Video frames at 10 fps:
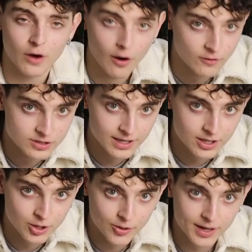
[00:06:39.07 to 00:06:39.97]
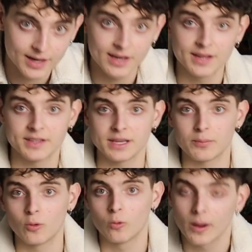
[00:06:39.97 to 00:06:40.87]
offers I could create, the type
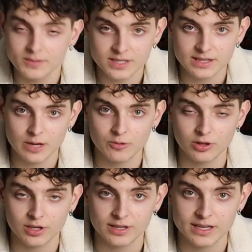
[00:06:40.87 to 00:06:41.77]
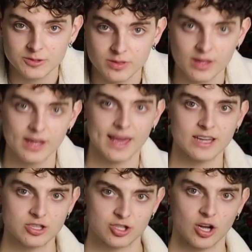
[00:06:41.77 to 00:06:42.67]
of website that would look nice with it,
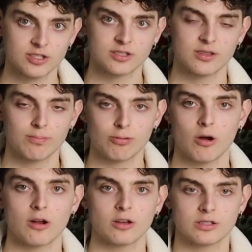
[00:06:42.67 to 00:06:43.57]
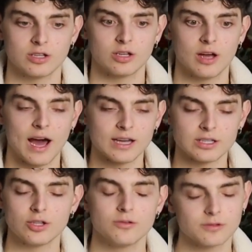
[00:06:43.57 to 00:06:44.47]
and just the product I
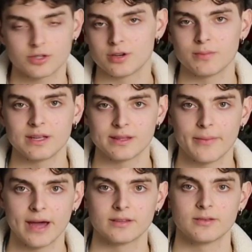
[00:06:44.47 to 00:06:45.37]
knew was going to be in demand.